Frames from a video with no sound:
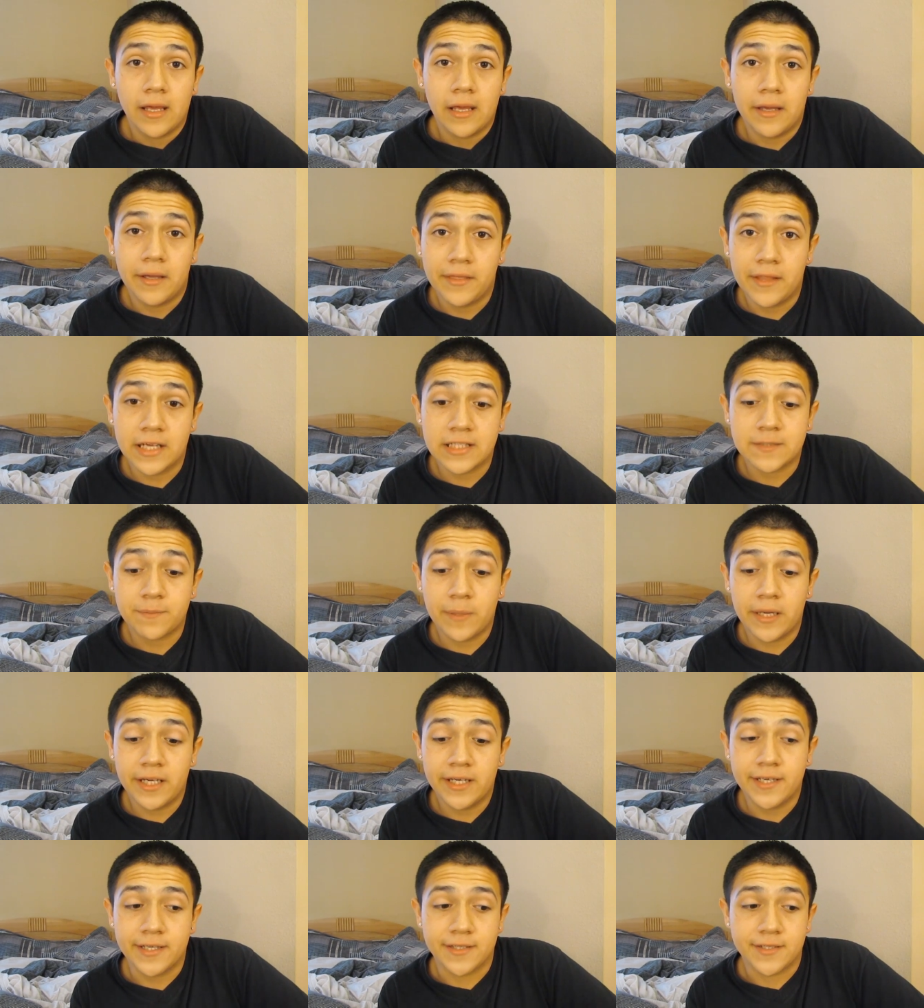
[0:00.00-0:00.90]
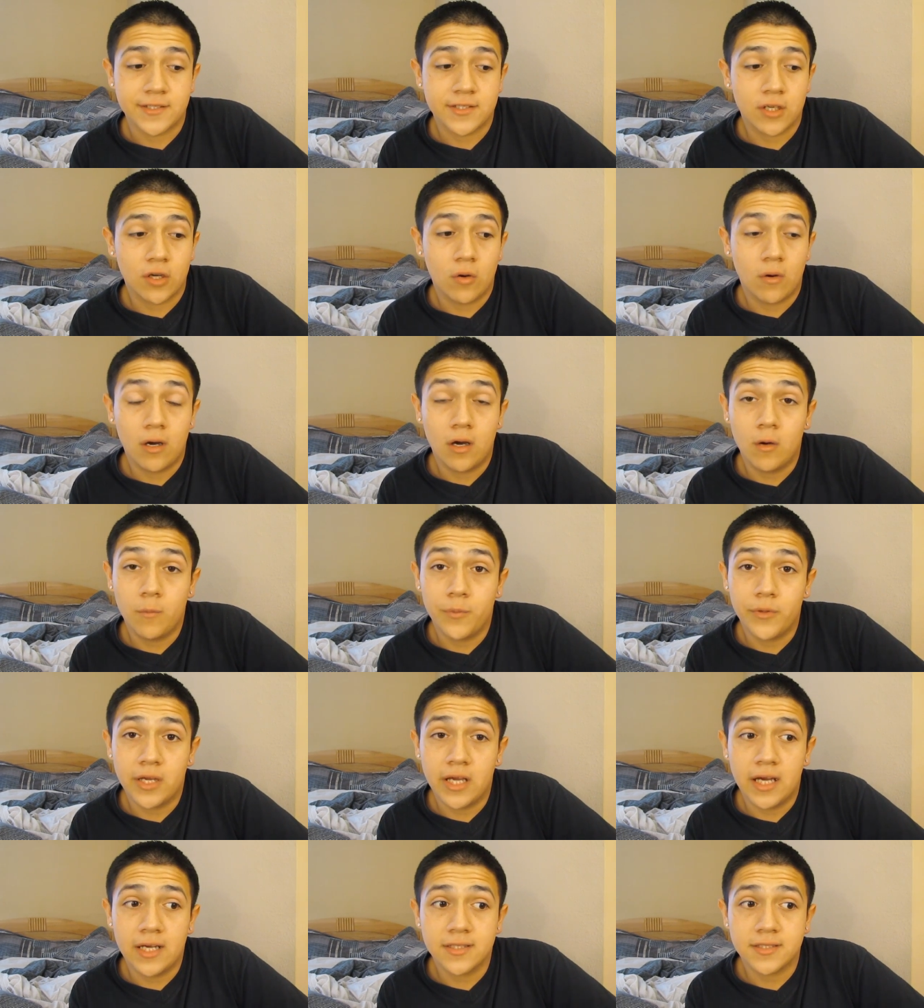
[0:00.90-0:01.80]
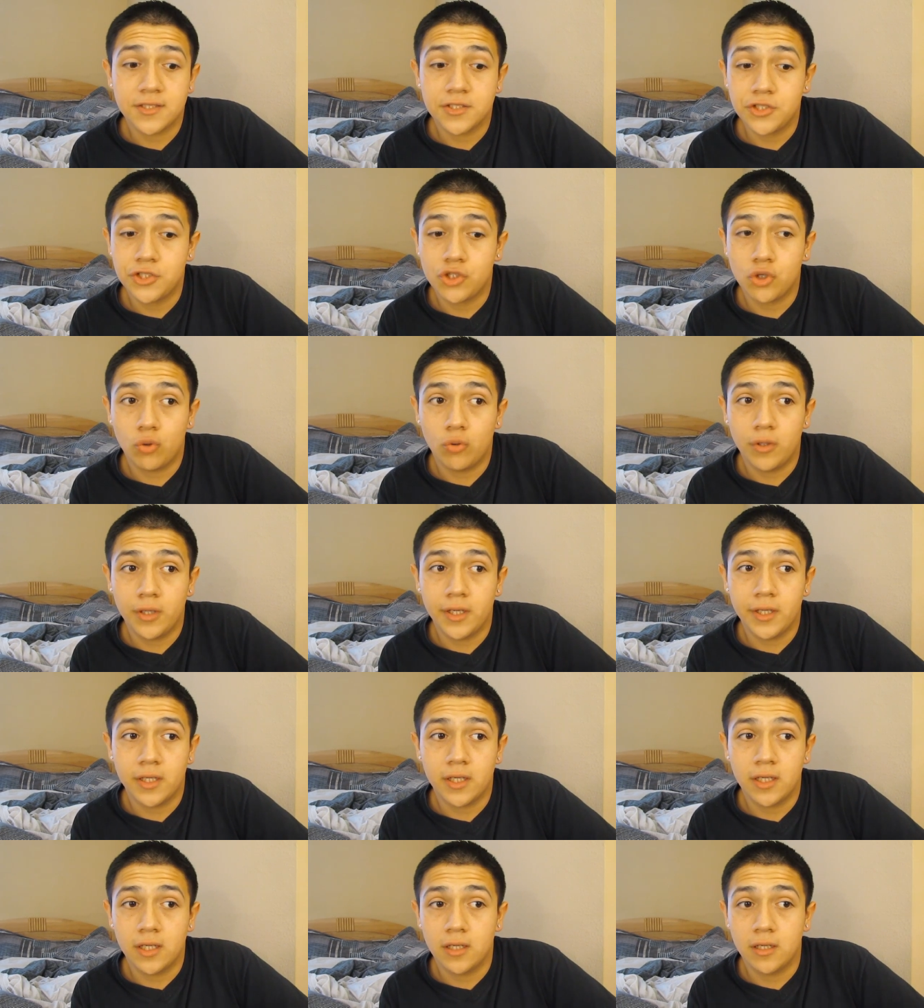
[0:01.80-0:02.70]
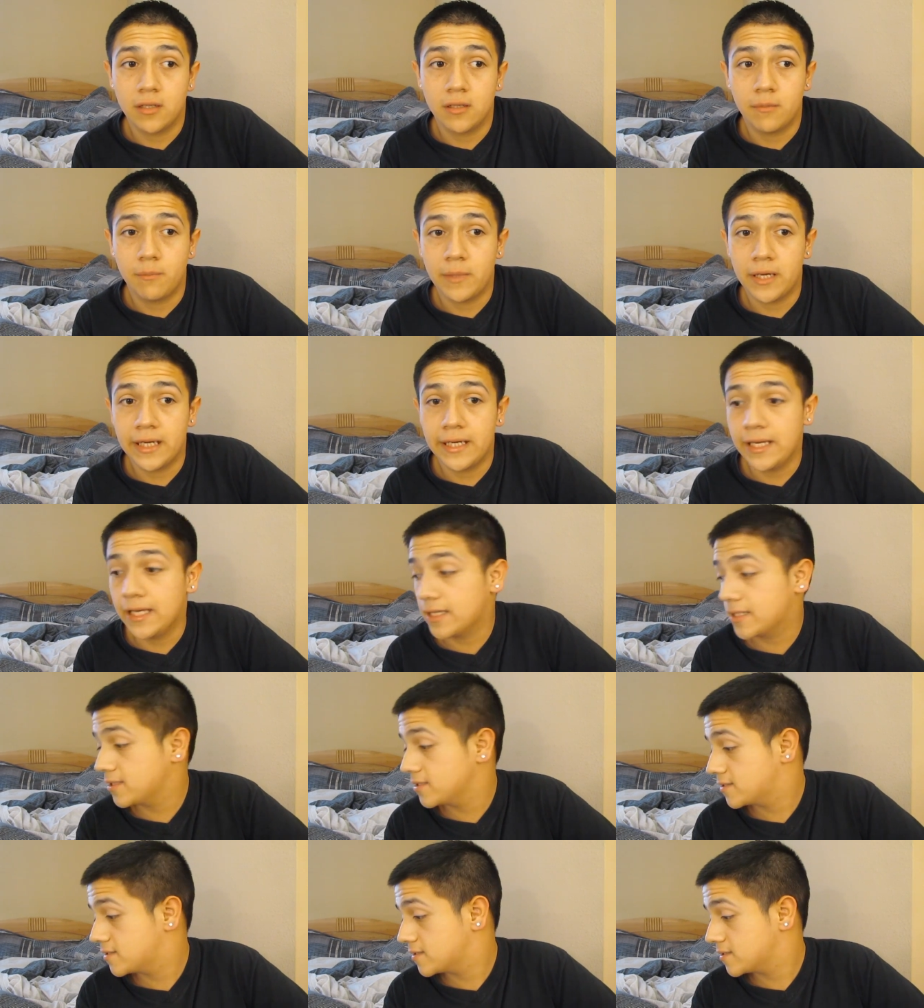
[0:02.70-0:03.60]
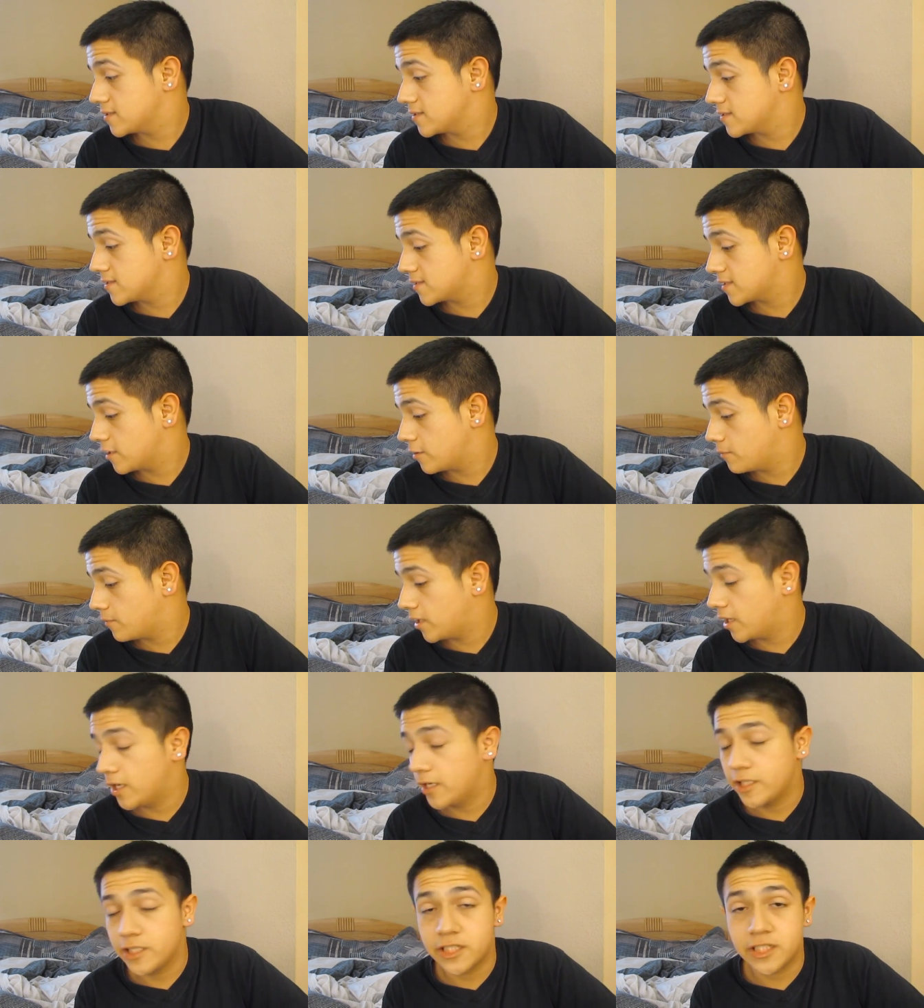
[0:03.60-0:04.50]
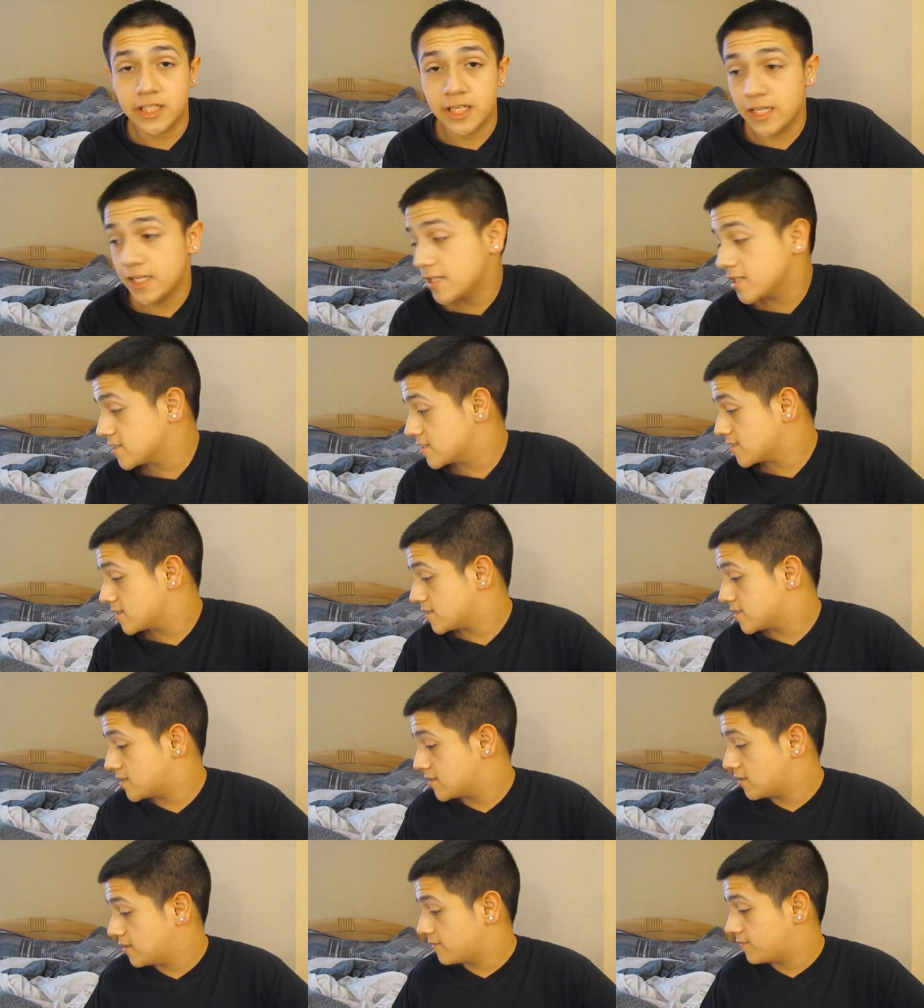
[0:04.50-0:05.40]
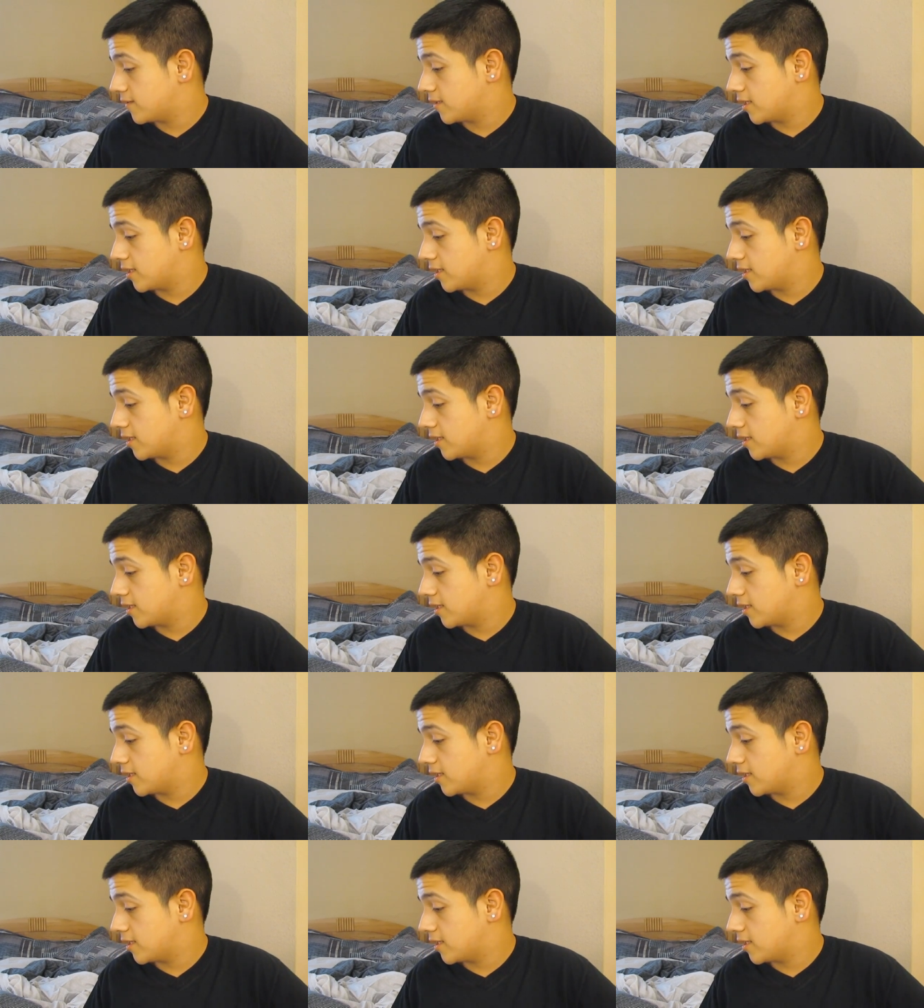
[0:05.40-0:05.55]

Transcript: And that's about it. So I hope you guys enjoyed my necklaces and my shades and stuff.